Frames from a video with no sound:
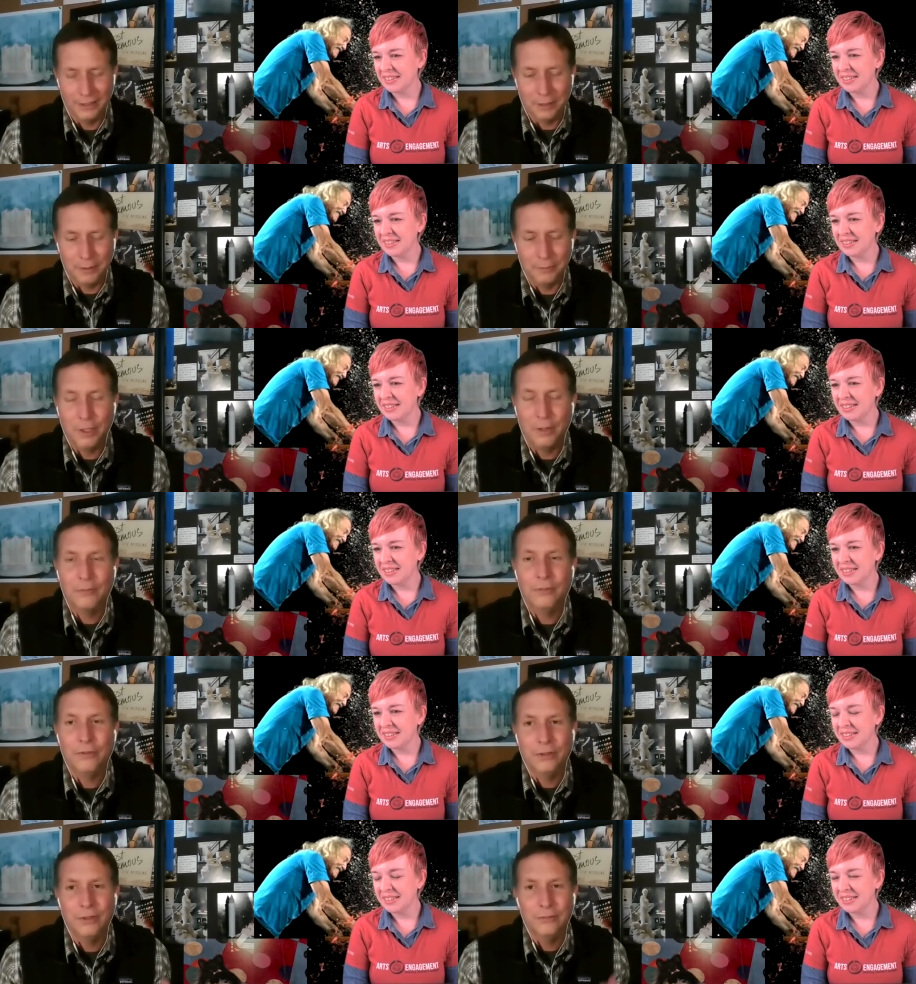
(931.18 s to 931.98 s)
Speaker 1: um,
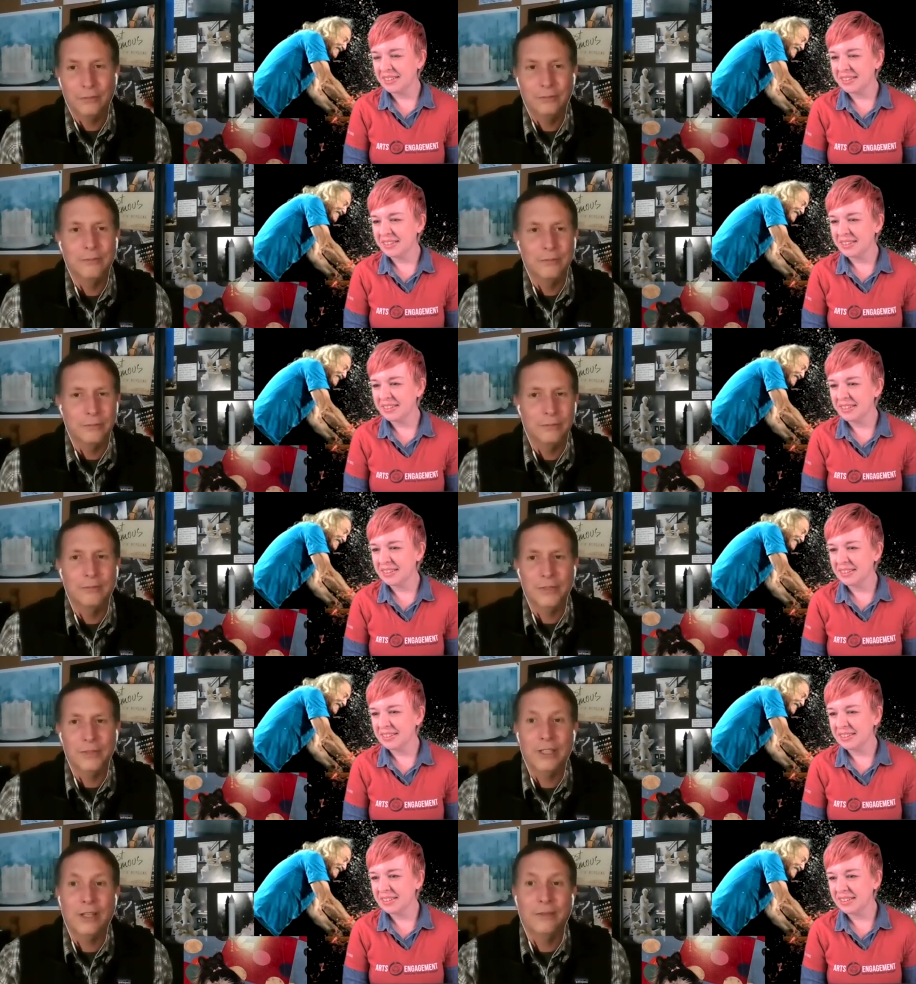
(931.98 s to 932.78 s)
comfort
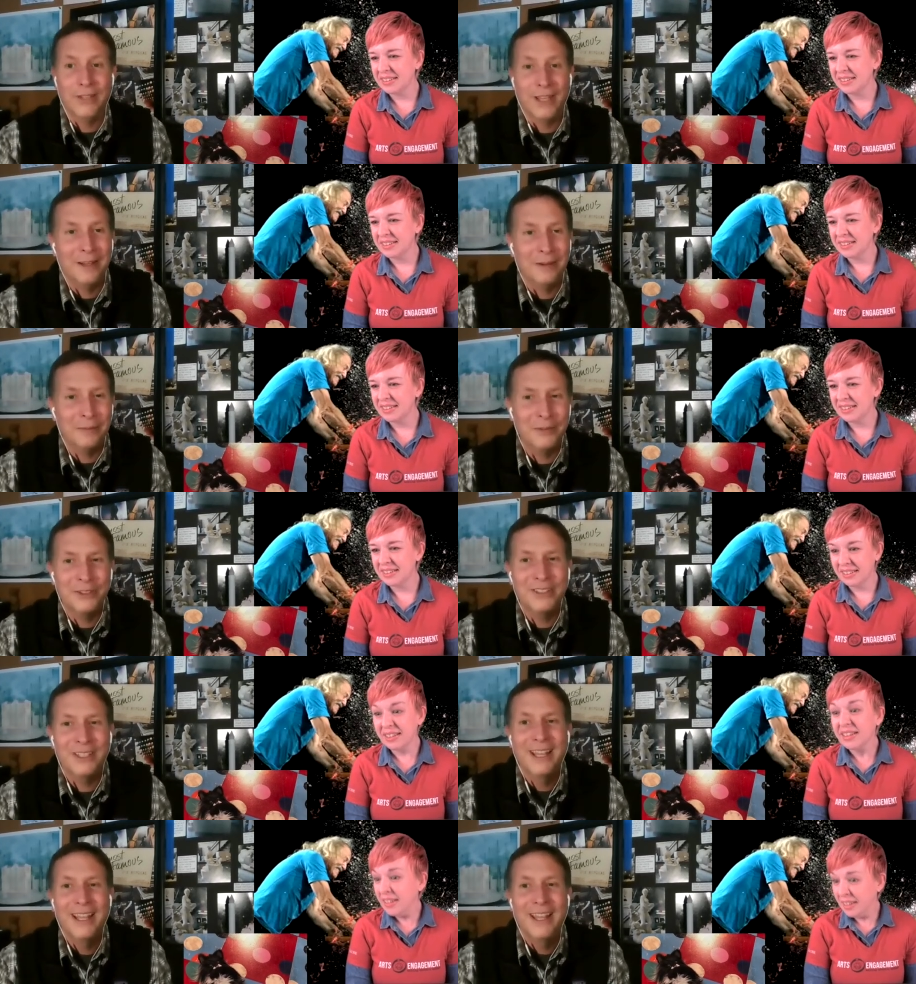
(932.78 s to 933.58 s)
stuffed
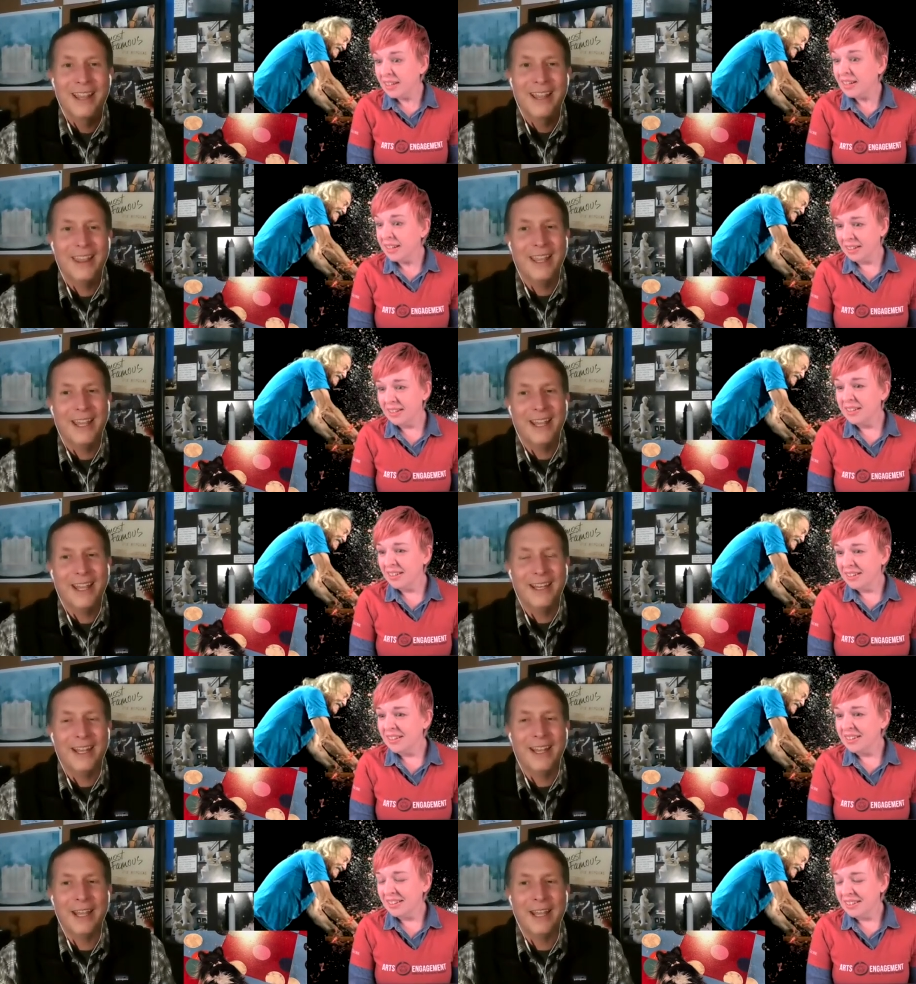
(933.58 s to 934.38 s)
animals
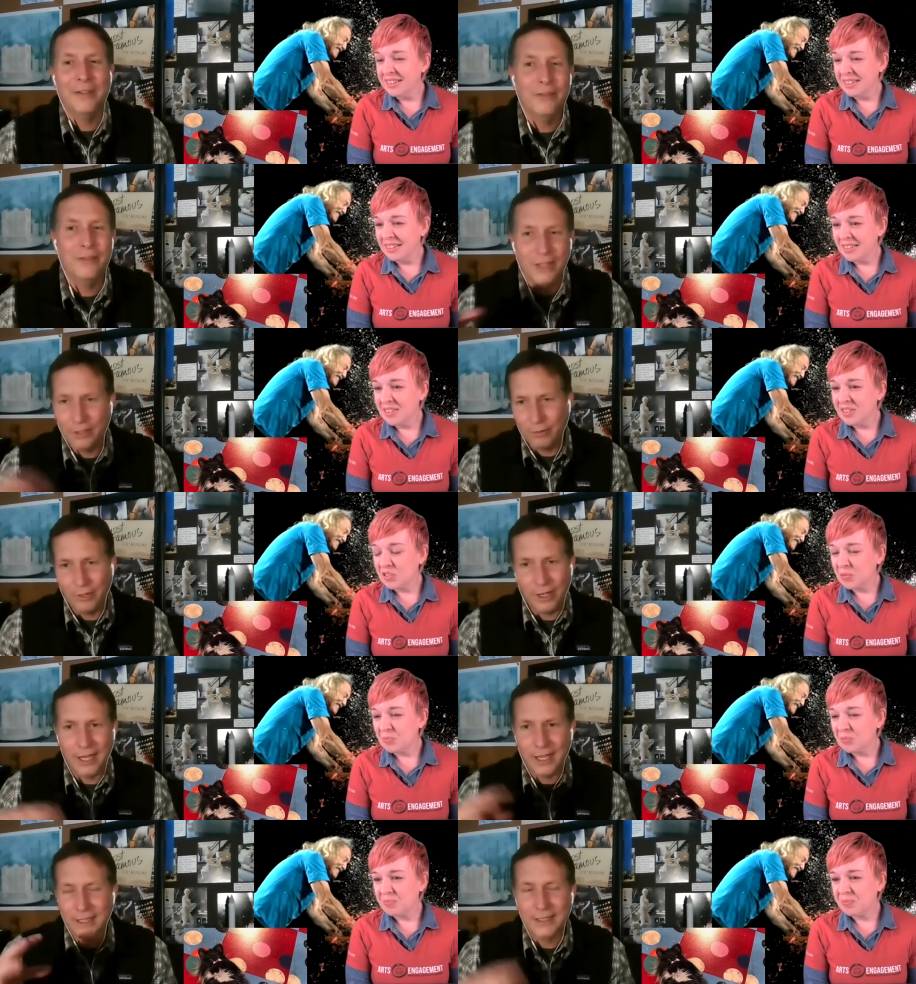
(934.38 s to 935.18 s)
that have they
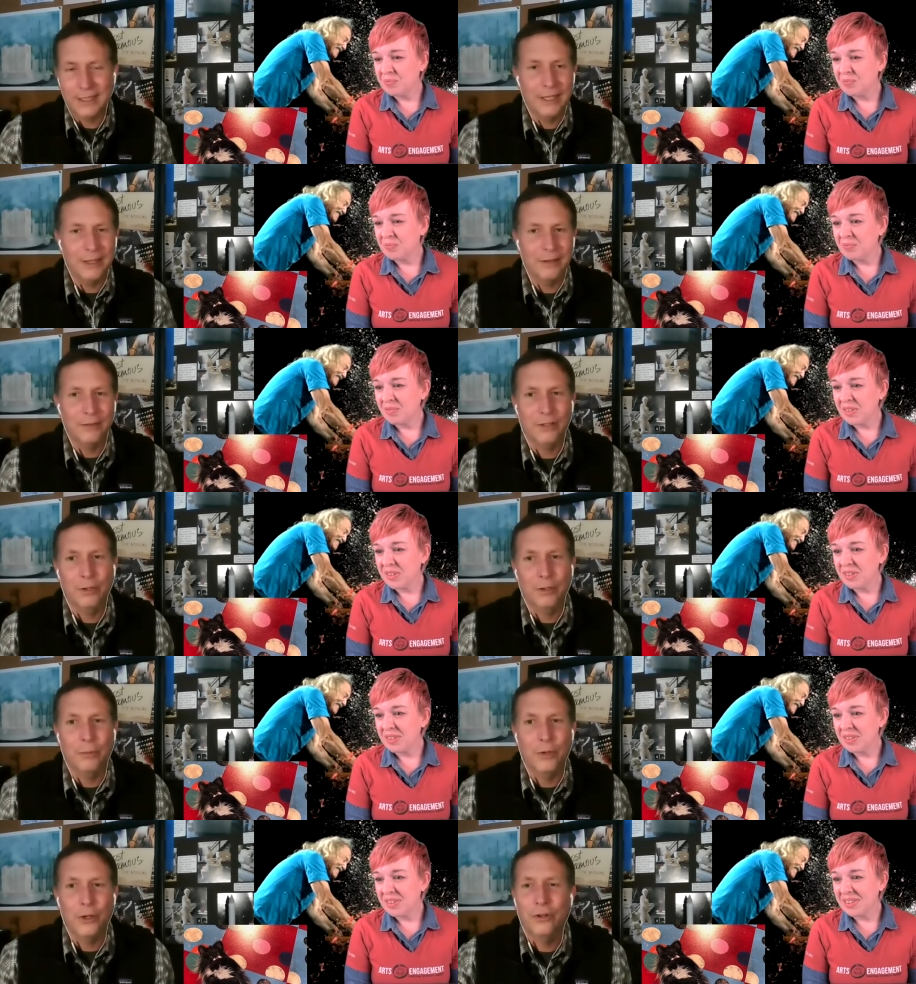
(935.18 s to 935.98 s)
react and have a
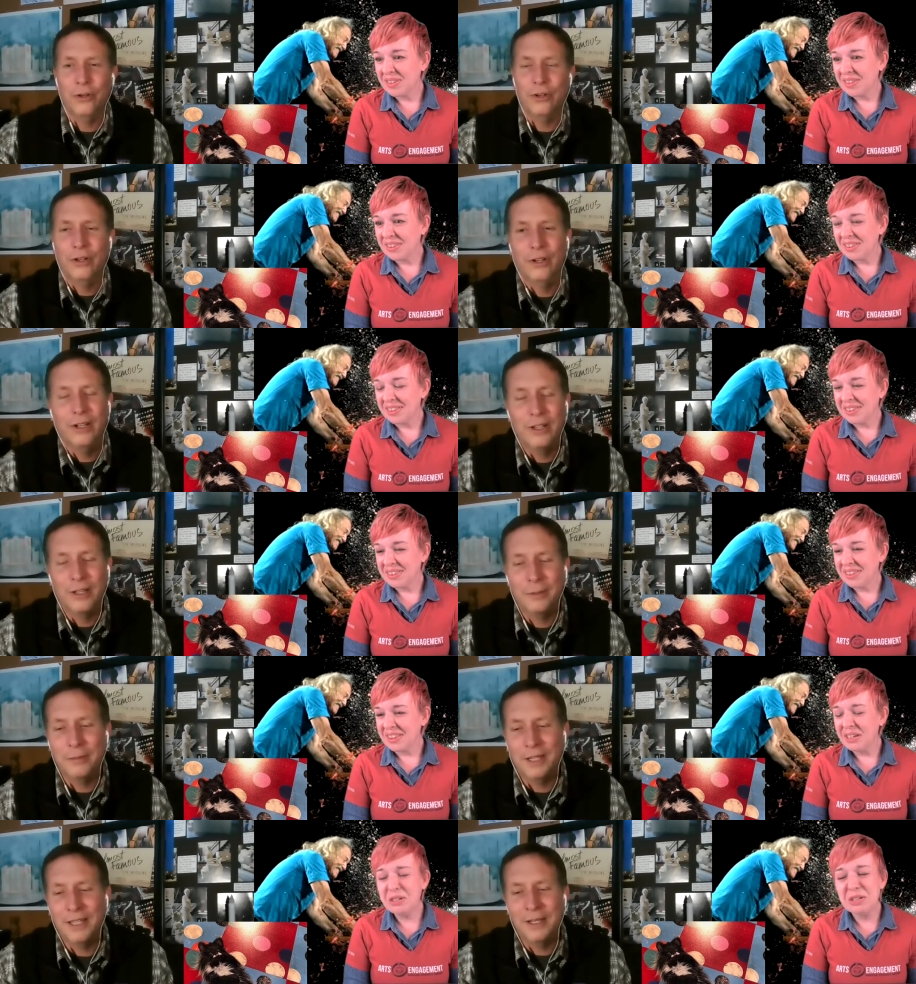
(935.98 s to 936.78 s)
little motor.
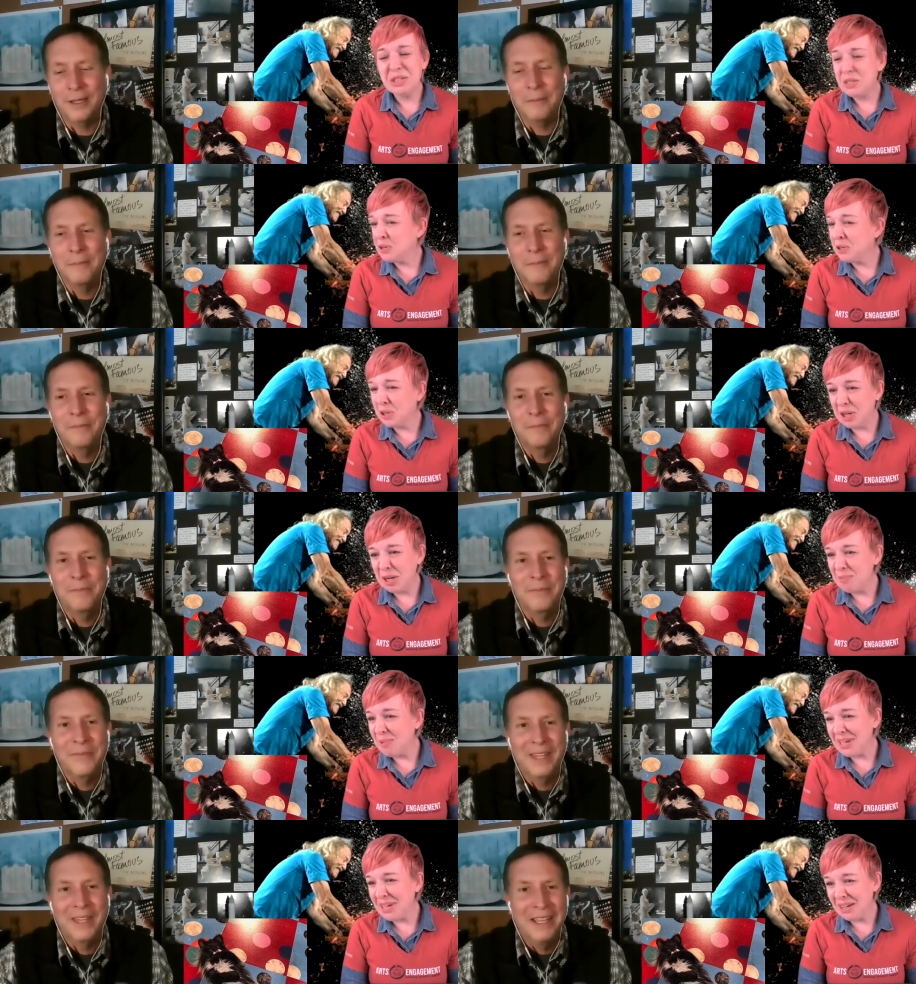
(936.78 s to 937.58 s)
Um, They're so a,
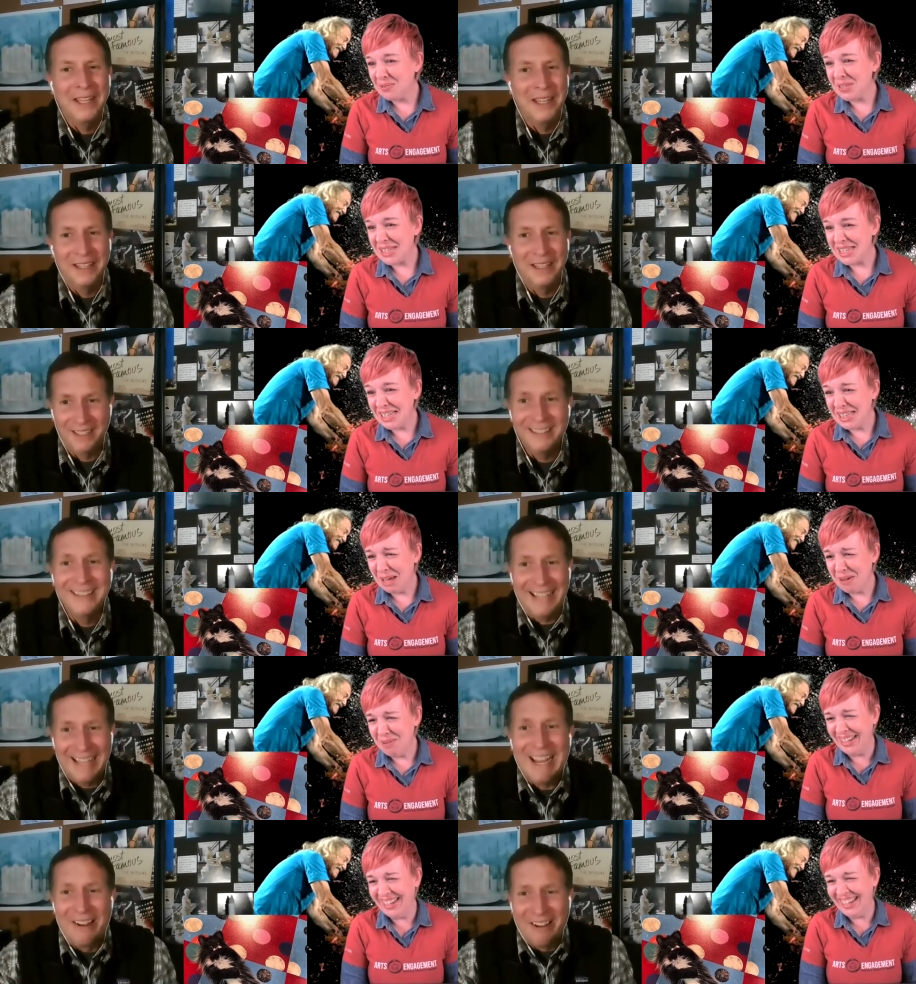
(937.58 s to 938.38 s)
Speaker 2: creepy. I've seen
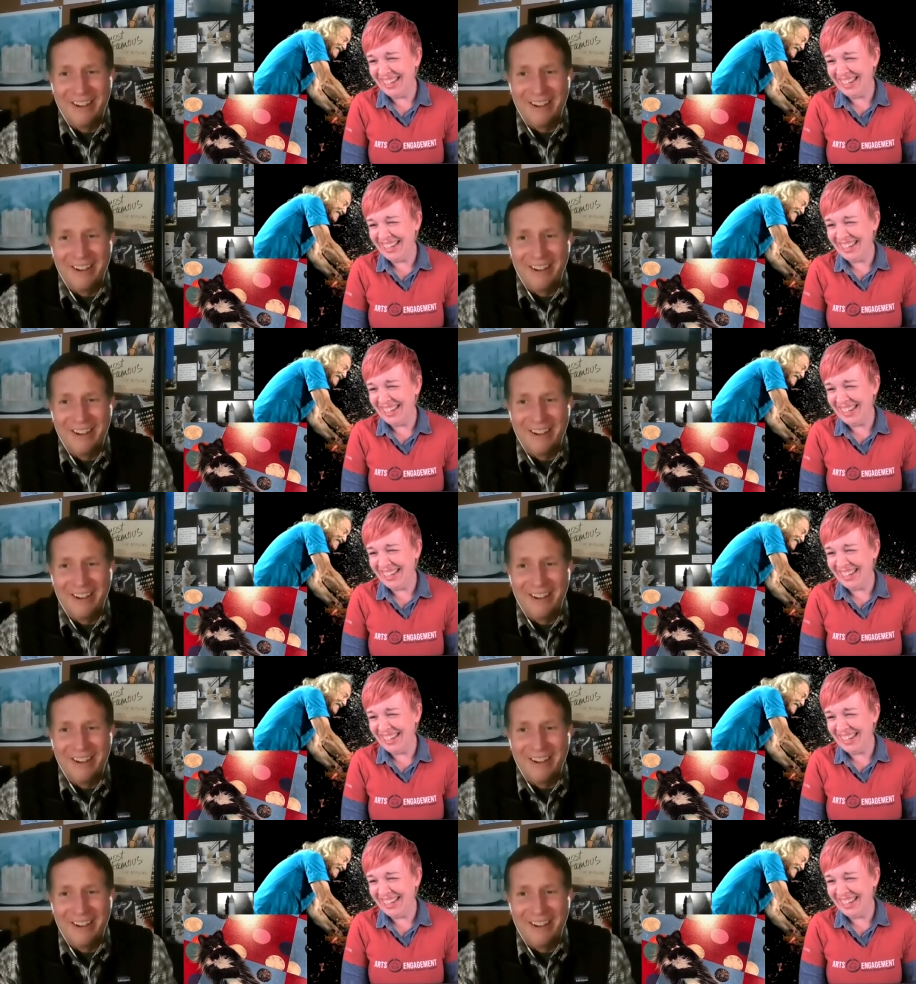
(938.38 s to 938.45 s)
them.